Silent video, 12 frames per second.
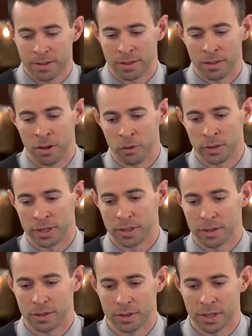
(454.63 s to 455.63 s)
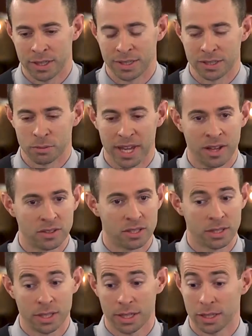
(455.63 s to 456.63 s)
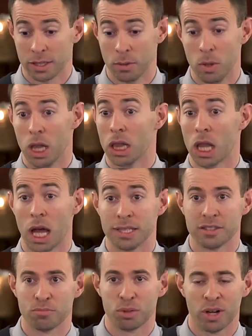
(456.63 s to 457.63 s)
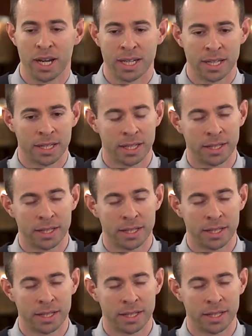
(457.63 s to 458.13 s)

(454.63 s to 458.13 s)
you know. And I did some counseling and lots of praying.